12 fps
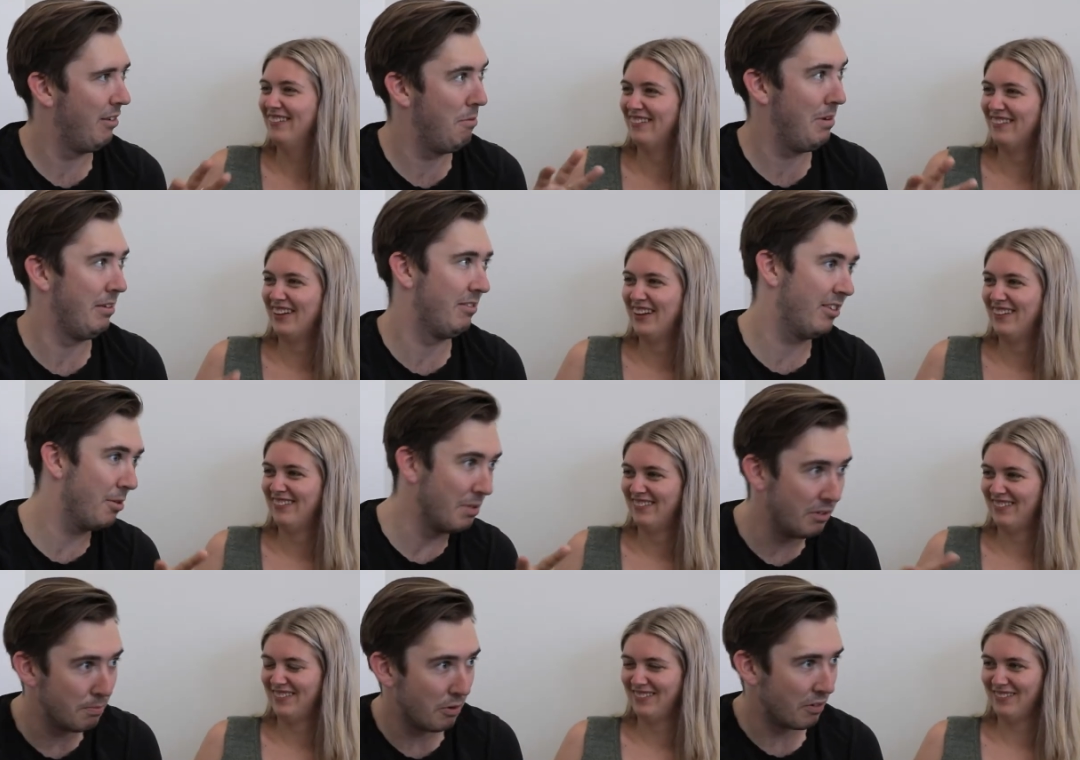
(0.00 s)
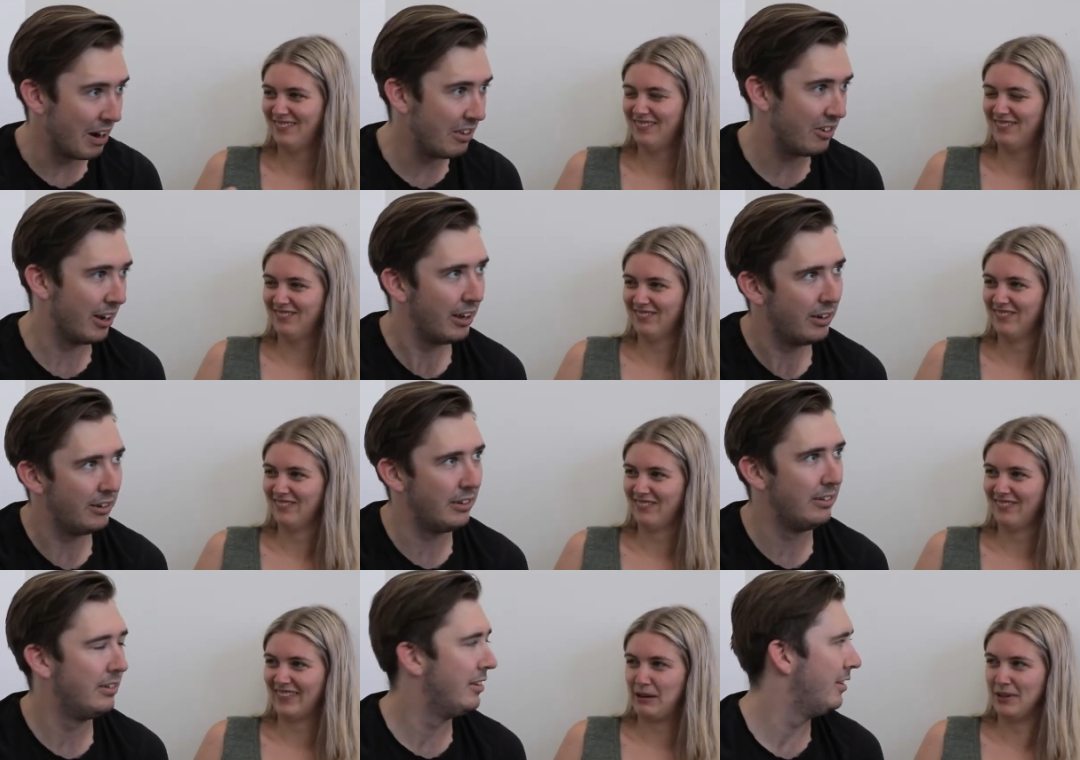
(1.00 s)
Speaker 1: You'd be so much more agile
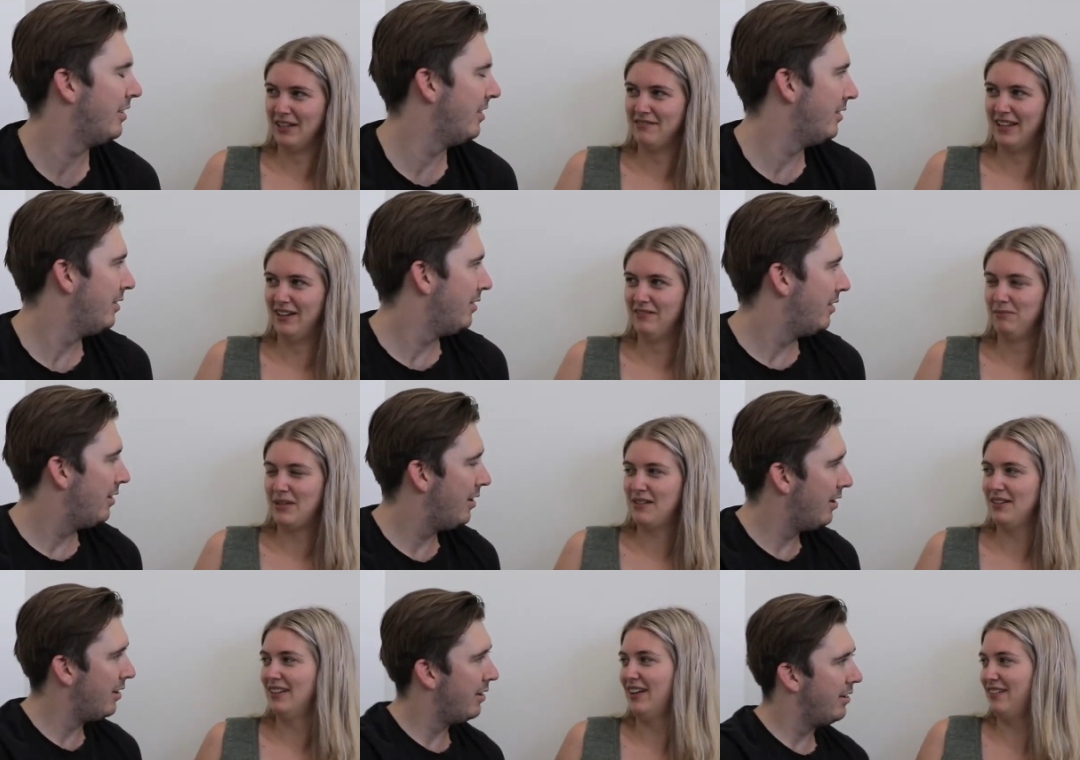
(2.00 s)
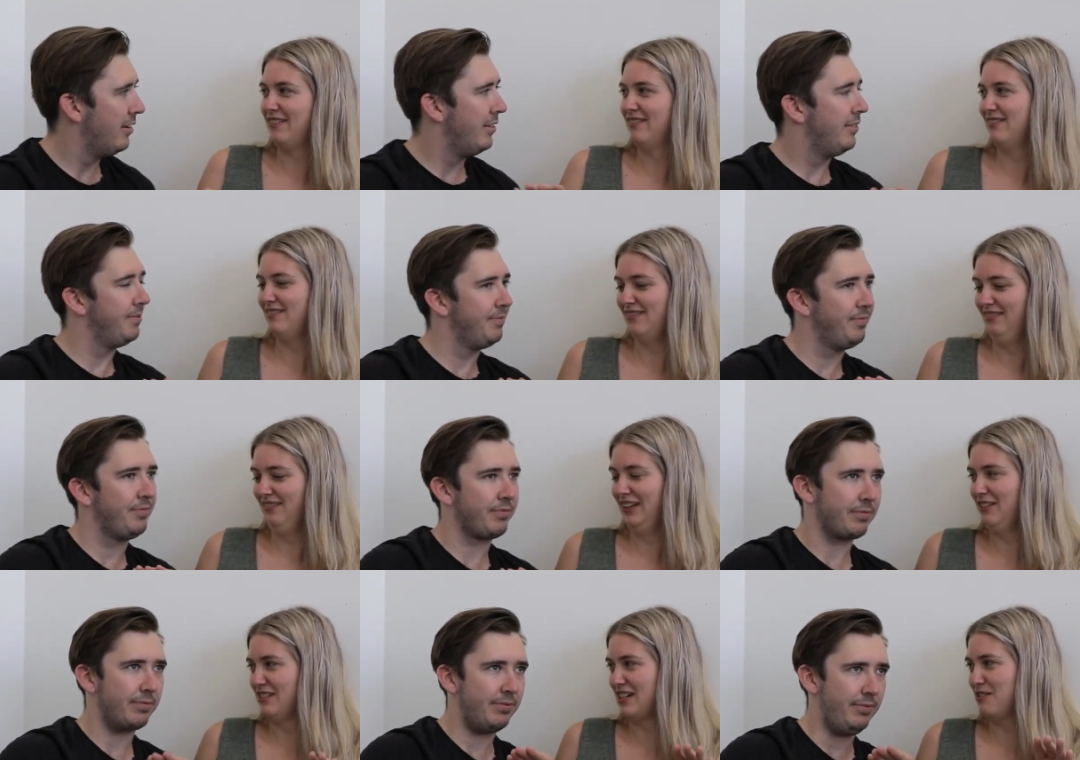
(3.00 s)
and
Speaker 2: I would love that. That'd be like
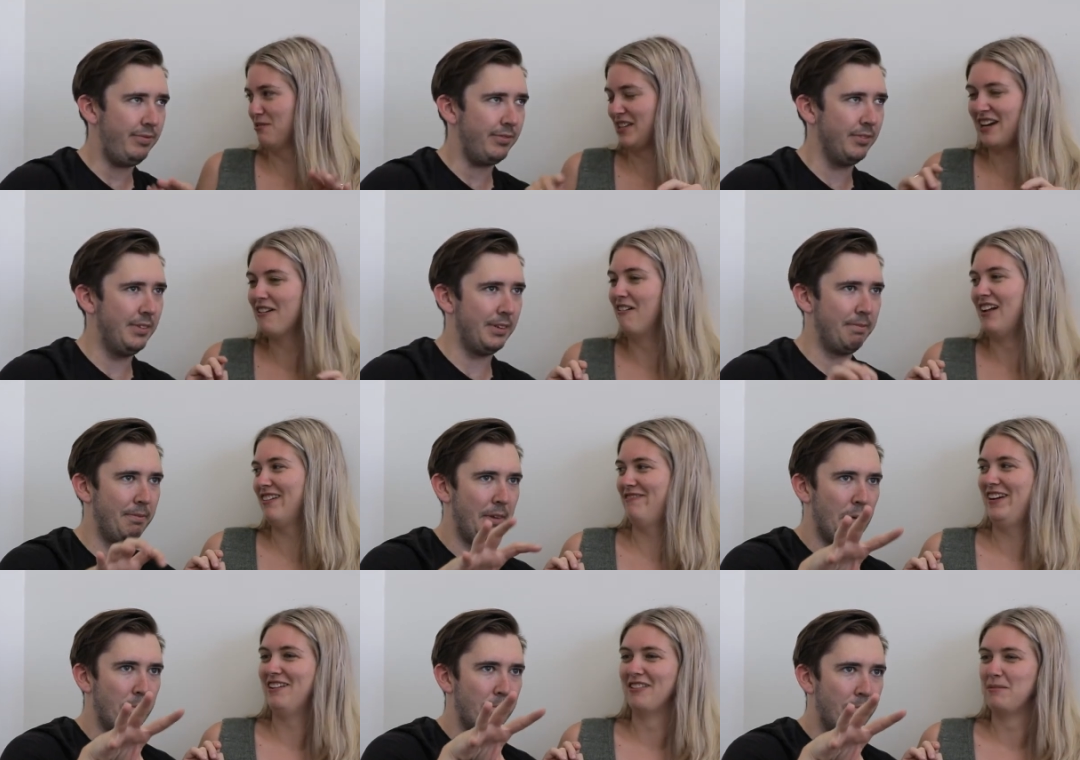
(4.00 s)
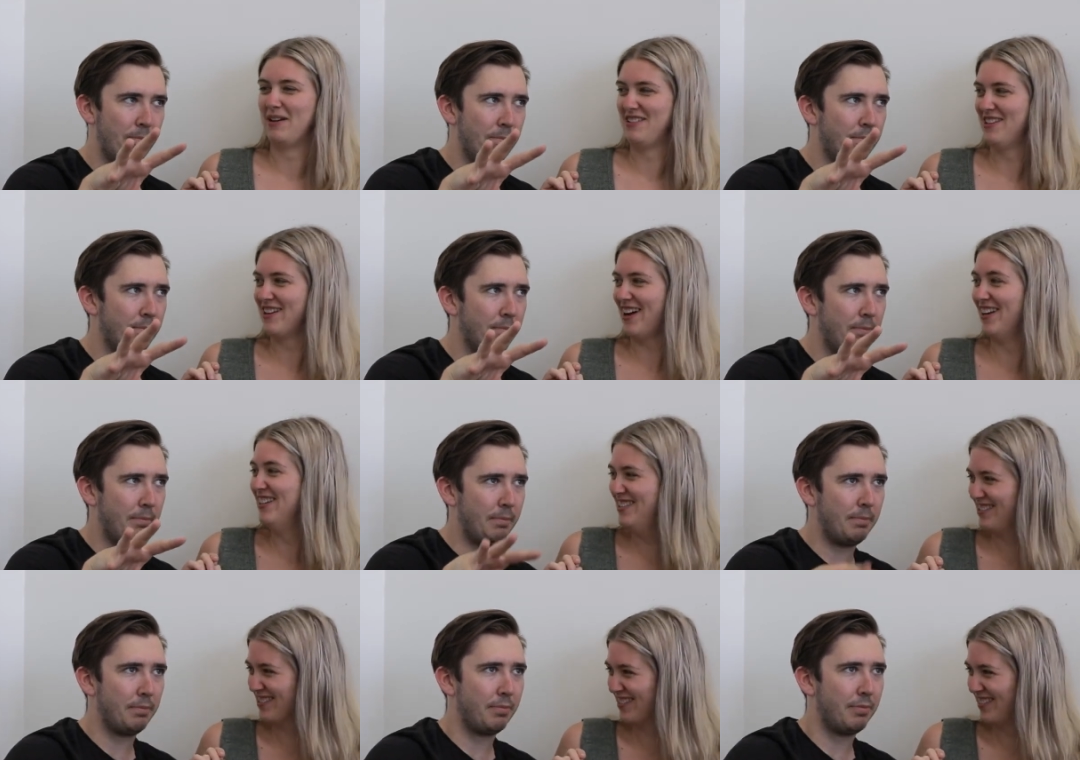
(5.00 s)
little toes. I don't like feet on the best of
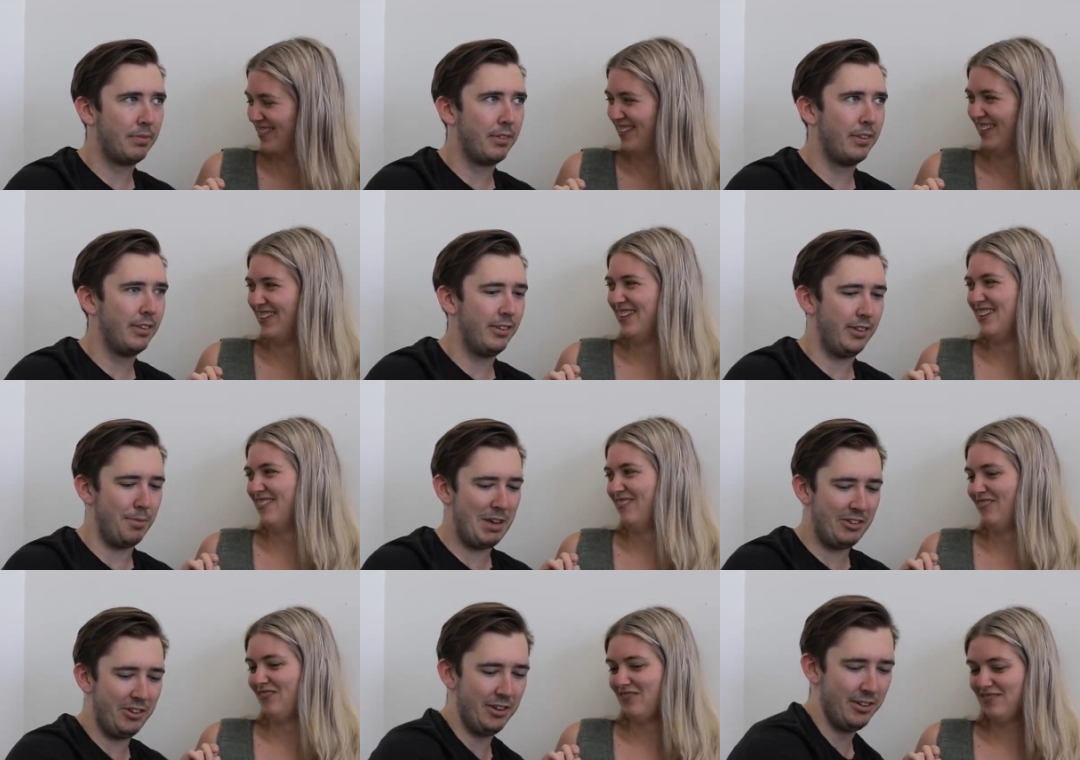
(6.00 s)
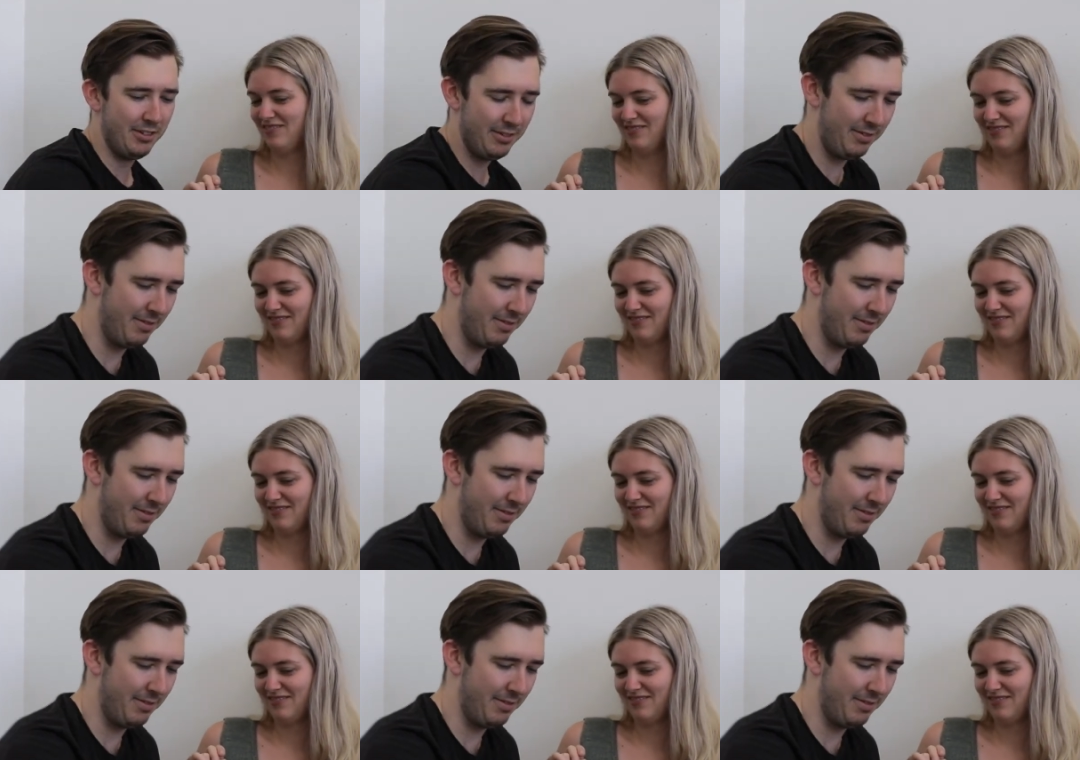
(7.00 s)
days.
Speaker 1: just imagine